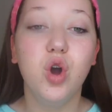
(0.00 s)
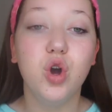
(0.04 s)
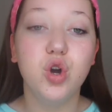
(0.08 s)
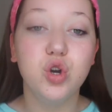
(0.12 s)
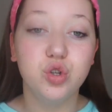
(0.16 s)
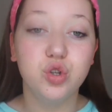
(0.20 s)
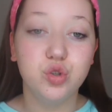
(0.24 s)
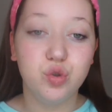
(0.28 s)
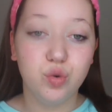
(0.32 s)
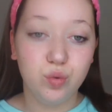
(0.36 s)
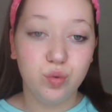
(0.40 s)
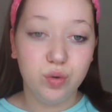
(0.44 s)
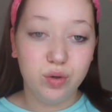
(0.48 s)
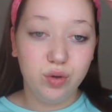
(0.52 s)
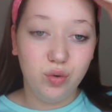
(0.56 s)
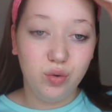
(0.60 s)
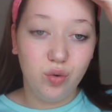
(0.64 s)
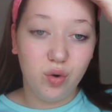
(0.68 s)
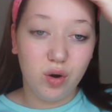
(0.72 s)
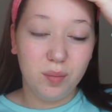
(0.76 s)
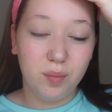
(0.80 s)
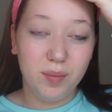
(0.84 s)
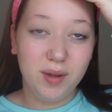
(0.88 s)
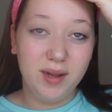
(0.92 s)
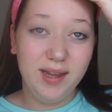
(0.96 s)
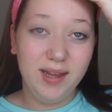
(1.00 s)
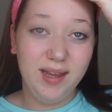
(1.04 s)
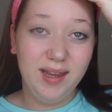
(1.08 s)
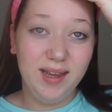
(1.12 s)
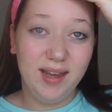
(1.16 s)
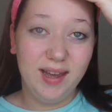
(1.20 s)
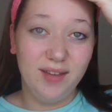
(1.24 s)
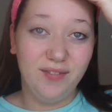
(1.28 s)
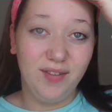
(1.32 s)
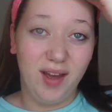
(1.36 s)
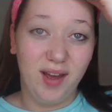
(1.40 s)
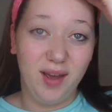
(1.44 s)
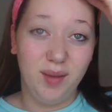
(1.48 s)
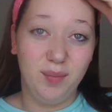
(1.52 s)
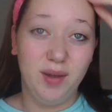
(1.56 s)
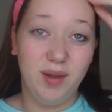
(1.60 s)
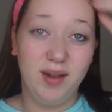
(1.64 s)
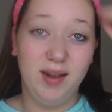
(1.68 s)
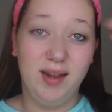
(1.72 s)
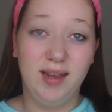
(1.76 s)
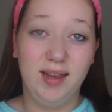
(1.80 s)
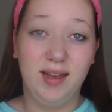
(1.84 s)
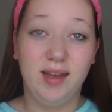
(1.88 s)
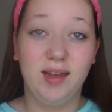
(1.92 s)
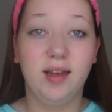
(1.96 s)
So normally if
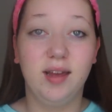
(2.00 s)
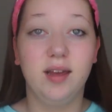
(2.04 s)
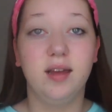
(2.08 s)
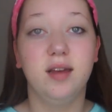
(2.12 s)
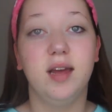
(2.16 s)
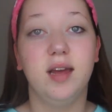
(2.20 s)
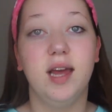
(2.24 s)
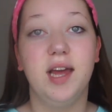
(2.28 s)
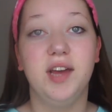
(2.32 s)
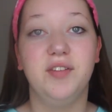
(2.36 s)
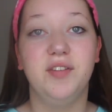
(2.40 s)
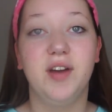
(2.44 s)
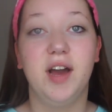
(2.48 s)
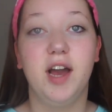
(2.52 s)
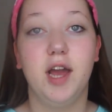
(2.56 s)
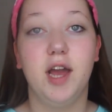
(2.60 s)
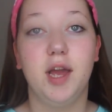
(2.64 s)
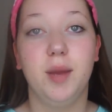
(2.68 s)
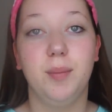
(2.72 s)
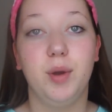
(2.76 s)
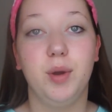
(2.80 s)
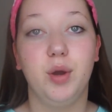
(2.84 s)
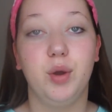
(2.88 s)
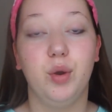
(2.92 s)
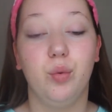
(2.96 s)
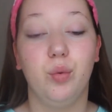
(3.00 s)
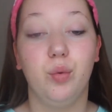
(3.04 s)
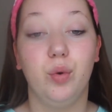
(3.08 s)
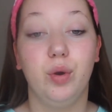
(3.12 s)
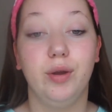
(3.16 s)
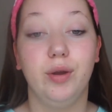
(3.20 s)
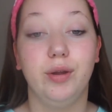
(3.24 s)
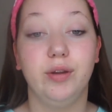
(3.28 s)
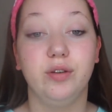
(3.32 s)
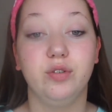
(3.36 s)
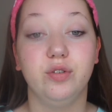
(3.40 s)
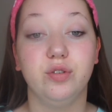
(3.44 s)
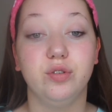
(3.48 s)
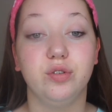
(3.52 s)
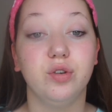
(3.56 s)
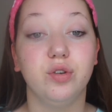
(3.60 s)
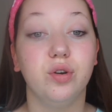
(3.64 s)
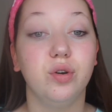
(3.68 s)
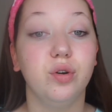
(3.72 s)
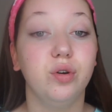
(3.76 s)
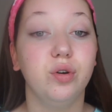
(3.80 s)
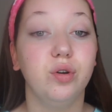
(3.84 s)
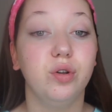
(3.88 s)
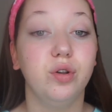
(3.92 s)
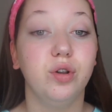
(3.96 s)
I'm going to
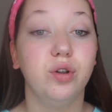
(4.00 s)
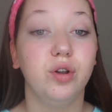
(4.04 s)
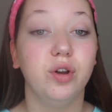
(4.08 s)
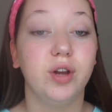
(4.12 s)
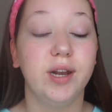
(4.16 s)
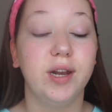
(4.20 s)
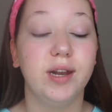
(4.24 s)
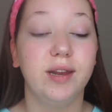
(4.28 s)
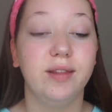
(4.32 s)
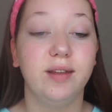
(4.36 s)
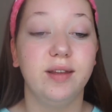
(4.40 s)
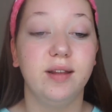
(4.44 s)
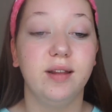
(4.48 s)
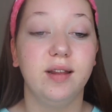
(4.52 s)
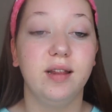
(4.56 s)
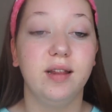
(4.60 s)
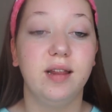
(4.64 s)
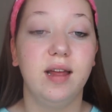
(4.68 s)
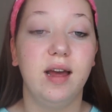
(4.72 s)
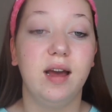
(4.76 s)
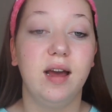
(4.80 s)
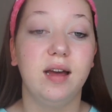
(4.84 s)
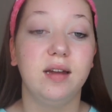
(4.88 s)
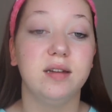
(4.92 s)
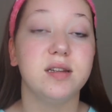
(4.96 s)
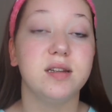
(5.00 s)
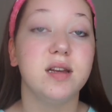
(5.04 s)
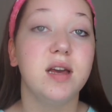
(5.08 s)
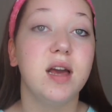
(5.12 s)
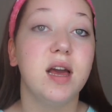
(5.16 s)
school or anything like that,